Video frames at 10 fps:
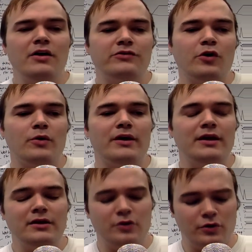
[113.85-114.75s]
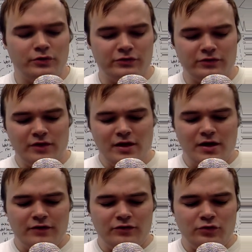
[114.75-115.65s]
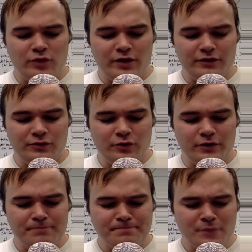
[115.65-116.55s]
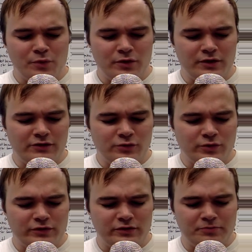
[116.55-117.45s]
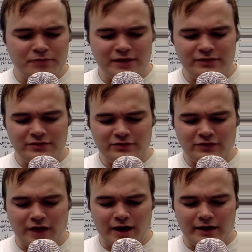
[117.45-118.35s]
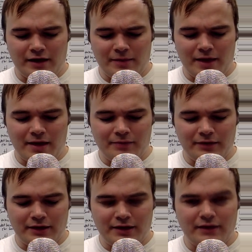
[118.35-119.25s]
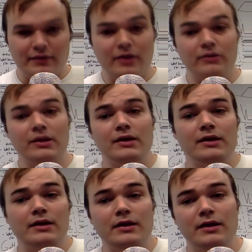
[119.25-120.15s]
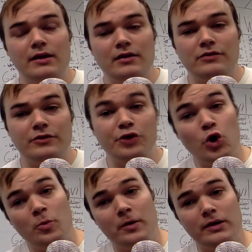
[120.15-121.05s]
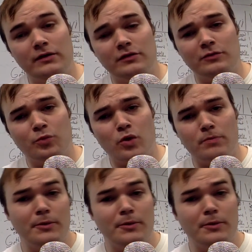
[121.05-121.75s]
So he goes to Illinois, where he's going to debate this guy named Abe Lincoln. Now, Lincoln is a nobody at this point.